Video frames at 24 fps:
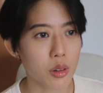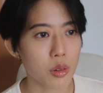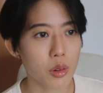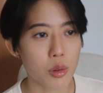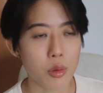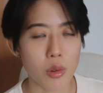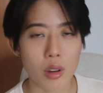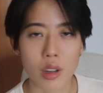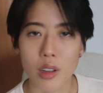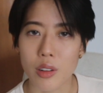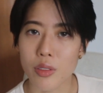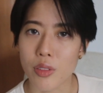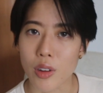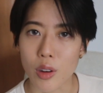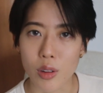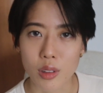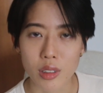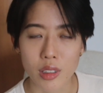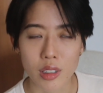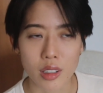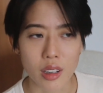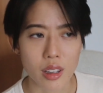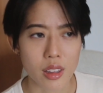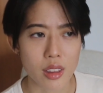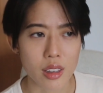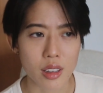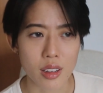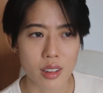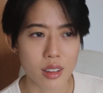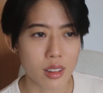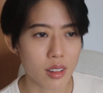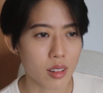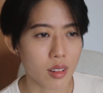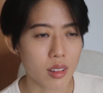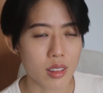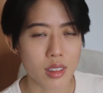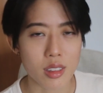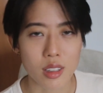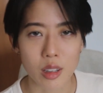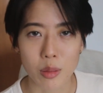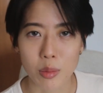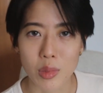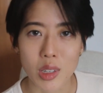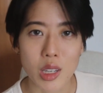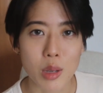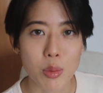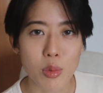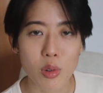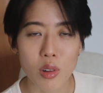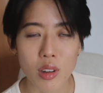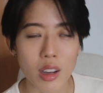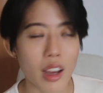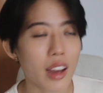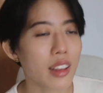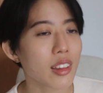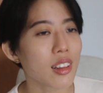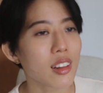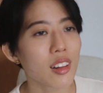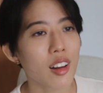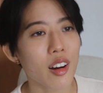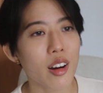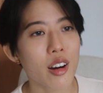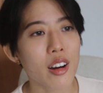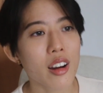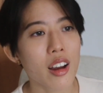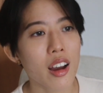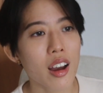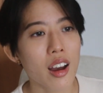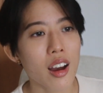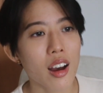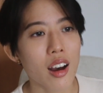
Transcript: know where I found it. I think on some ebook catalog.